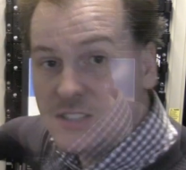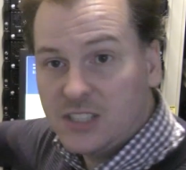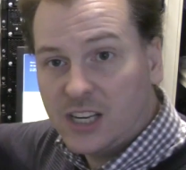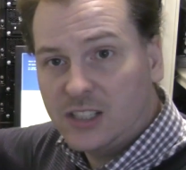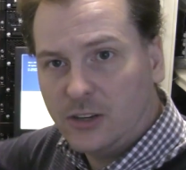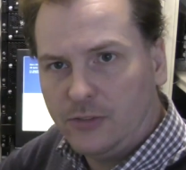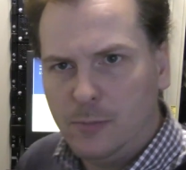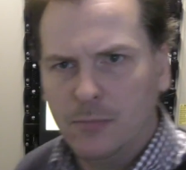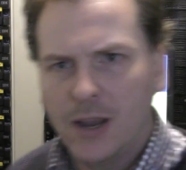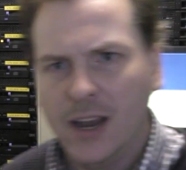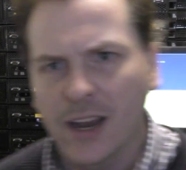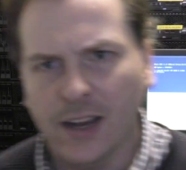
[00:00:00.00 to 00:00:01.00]
Six of them.
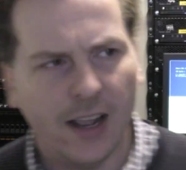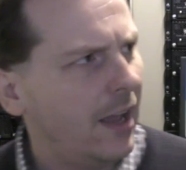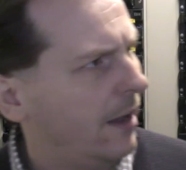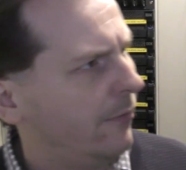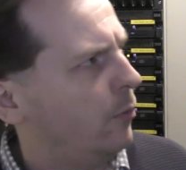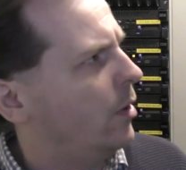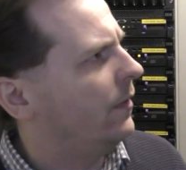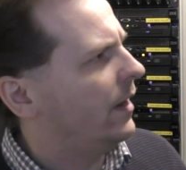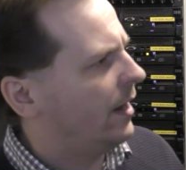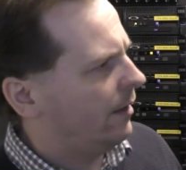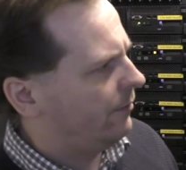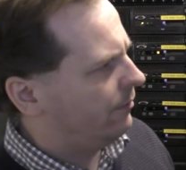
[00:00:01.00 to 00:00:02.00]
And I have one
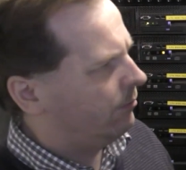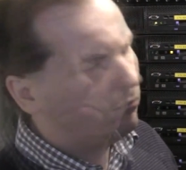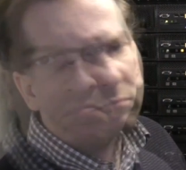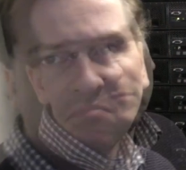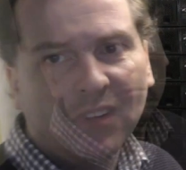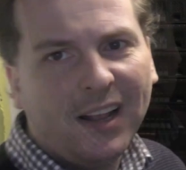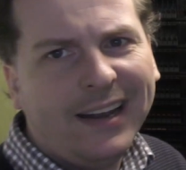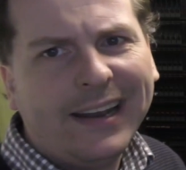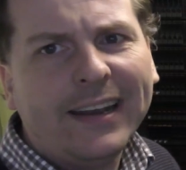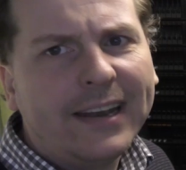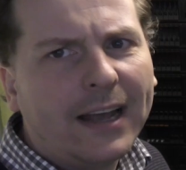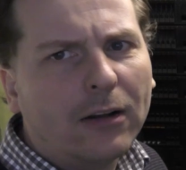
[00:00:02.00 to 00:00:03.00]
that I've
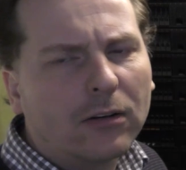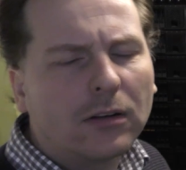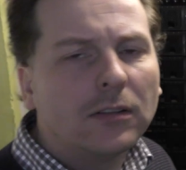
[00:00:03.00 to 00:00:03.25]
lent out